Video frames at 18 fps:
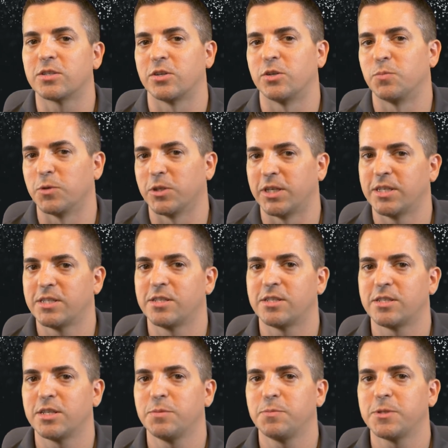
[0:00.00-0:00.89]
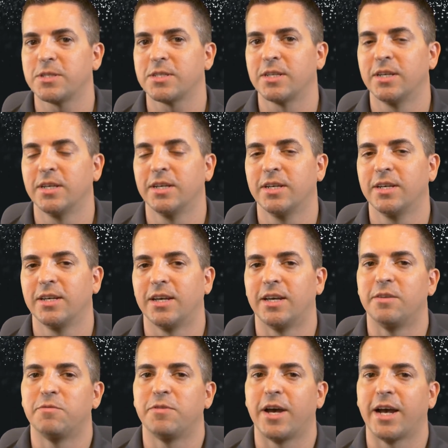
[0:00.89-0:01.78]
relationships.
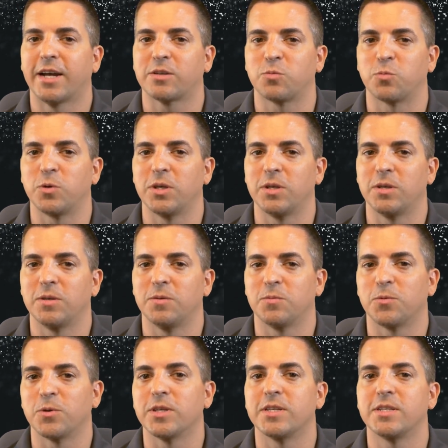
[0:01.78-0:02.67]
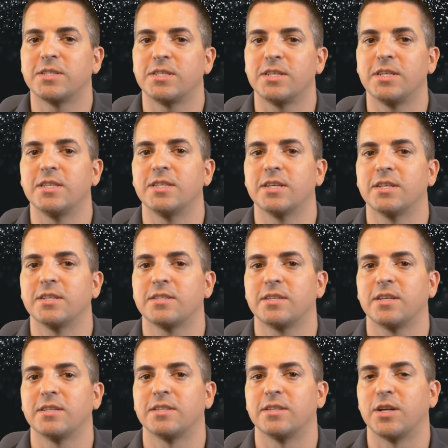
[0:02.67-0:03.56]
In fact, we really see this
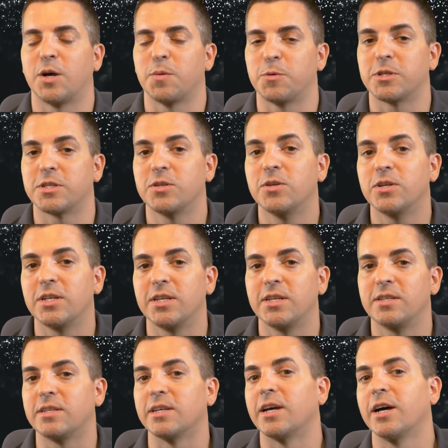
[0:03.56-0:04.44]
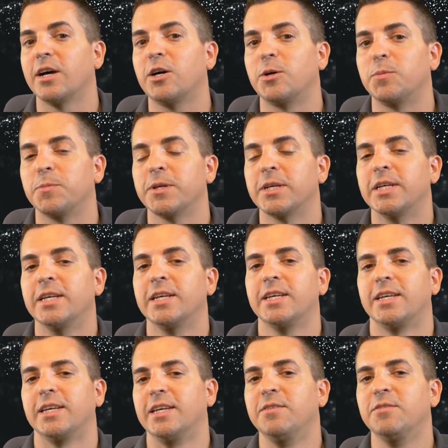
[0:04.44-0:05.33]
as an opportunity to help
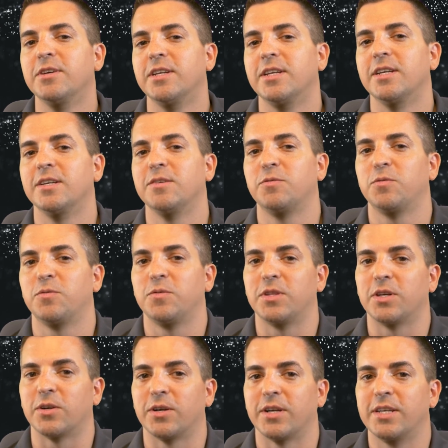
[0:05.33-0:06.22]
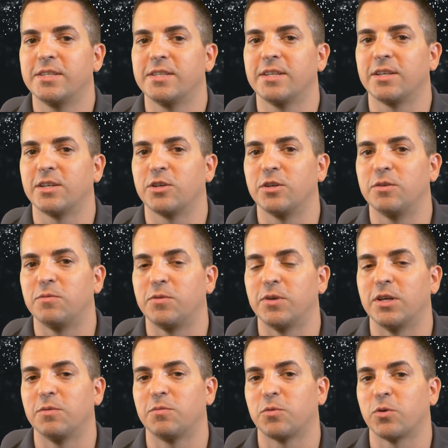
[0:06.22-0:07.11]
even if there isn't a good
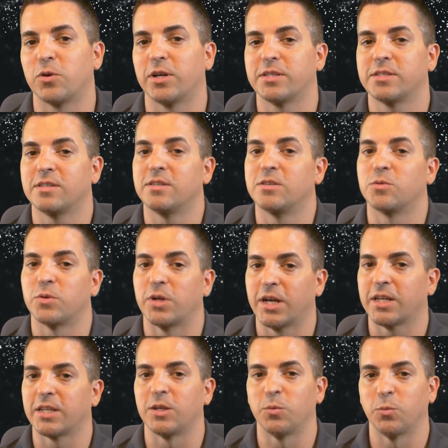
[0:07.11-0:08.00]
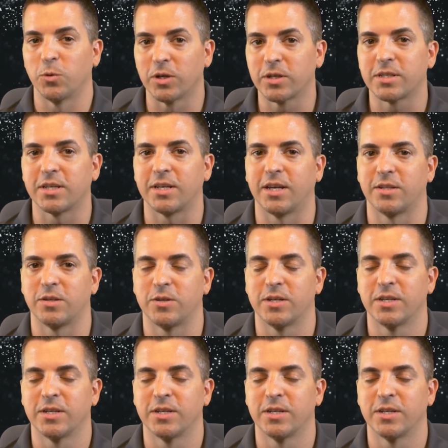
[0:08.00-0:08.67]
fit for us to directly work together.